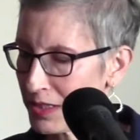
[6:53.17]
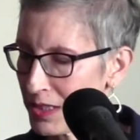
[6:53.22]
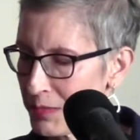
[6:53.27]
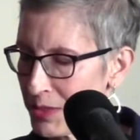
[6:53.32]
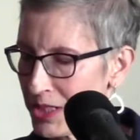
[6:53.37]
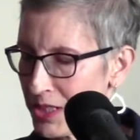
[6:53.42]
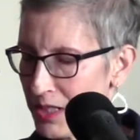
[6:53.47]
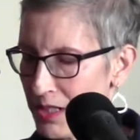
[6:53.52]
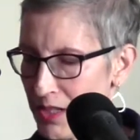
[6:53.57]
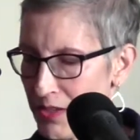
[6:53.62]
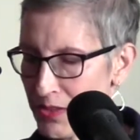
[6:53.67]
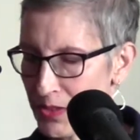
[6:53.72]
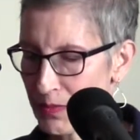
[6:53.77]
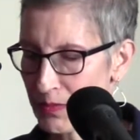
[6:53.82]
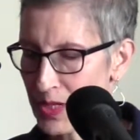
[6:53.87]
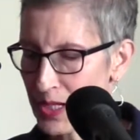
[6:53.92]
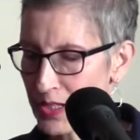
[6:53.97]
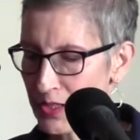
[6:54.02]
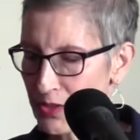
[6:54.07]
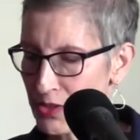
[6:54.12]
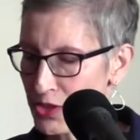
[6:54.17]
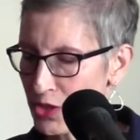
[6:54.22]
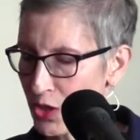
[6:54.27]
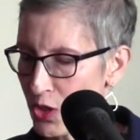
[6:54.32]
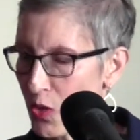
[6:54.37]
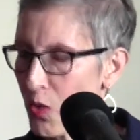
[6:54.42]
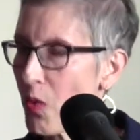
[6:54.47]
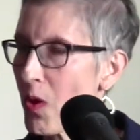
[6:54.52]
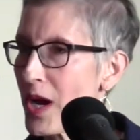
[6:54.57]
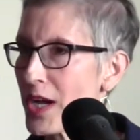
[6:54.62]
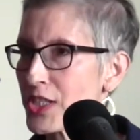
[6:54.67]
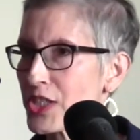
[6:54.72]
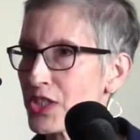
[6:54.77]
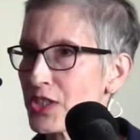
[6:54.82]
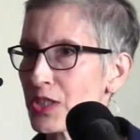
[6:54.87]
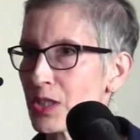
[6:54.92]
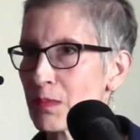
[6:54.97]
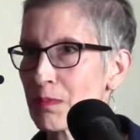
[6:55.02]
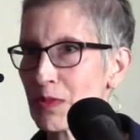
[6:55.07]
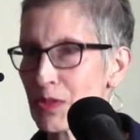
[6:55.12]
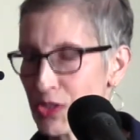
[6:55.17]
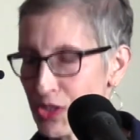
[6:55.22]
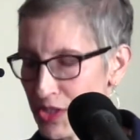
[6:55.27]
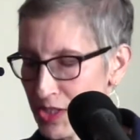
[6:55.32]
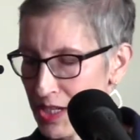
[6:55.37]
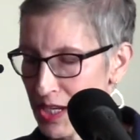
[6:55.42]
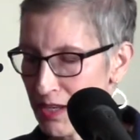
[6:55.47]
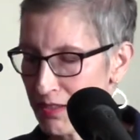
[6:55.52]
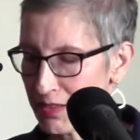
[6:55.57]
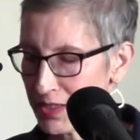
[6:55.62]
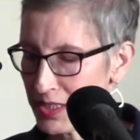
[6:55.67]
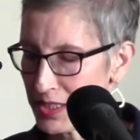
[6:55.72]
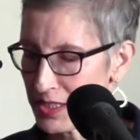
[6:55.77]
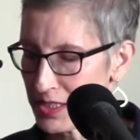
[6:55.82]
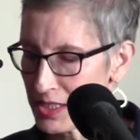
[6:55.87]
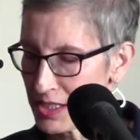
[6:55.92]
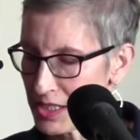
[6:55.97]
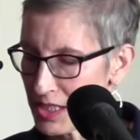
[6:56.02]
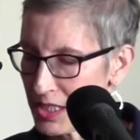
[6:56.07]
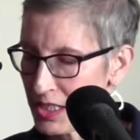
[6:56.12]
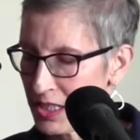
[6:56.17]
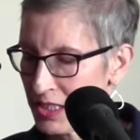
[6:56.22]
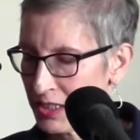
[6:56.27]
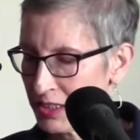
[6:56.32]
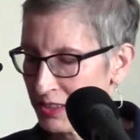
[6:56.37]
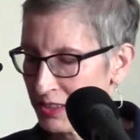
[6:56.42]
limited other writers or quashed their personalities.